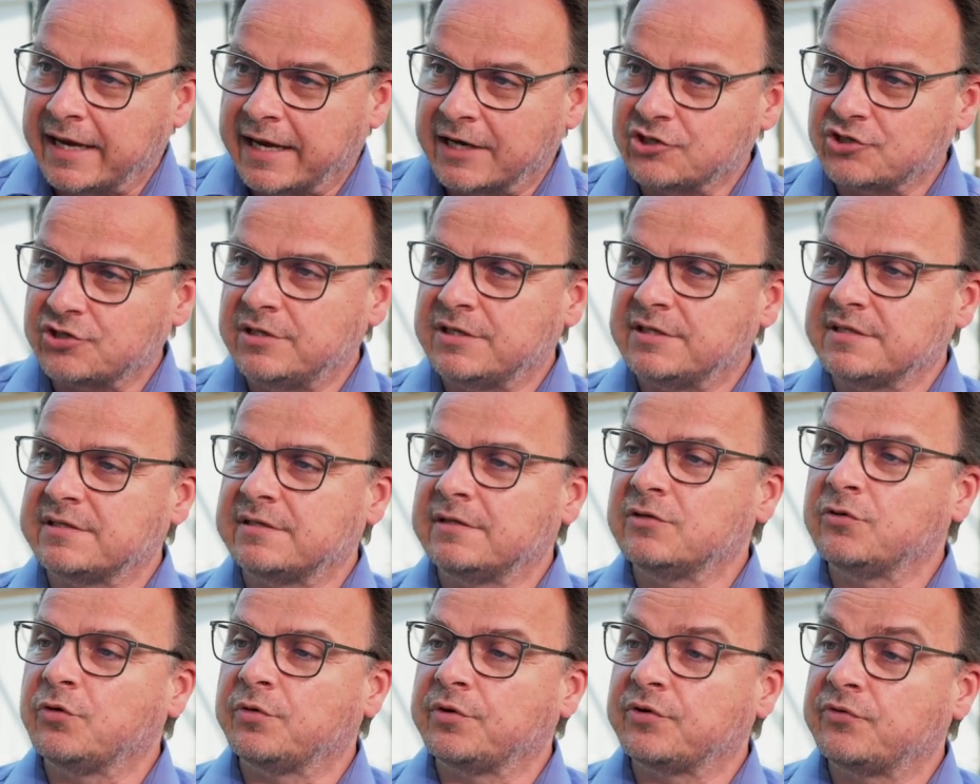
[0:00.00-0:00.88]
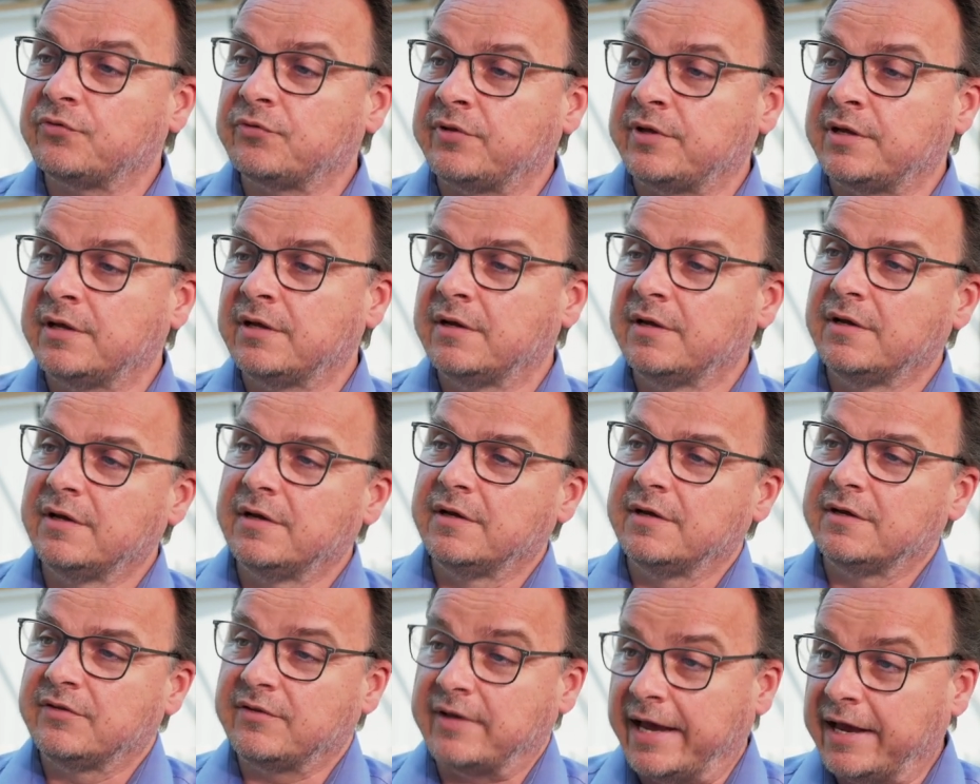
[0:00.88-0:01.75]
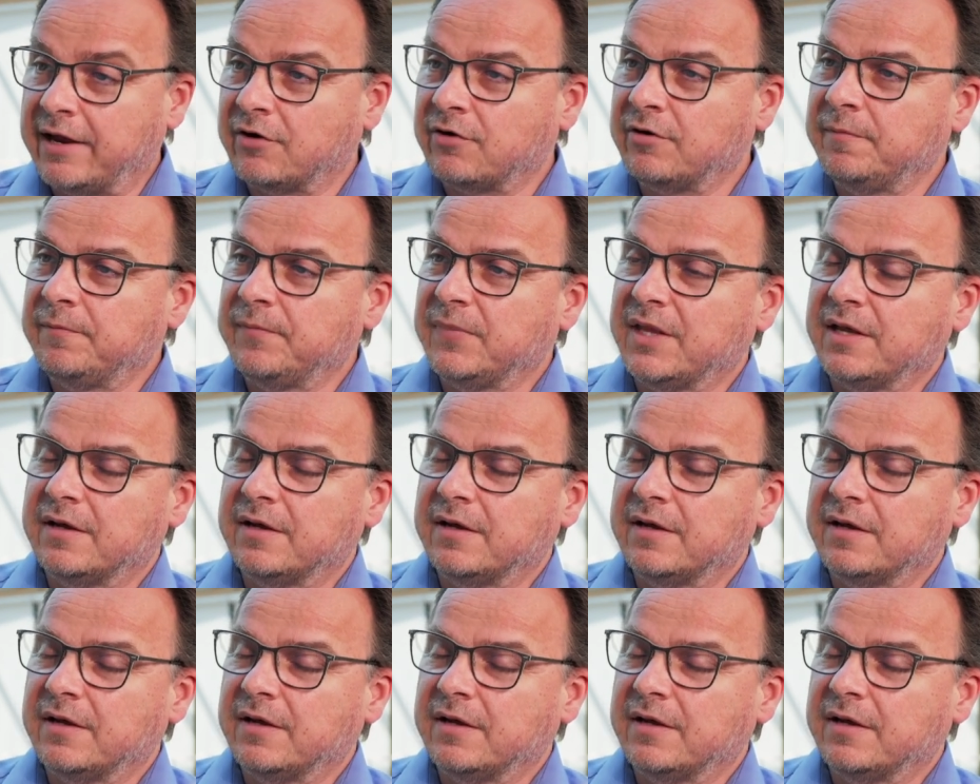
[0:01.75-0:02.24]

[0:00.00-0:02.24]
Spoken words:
actually still going to the tire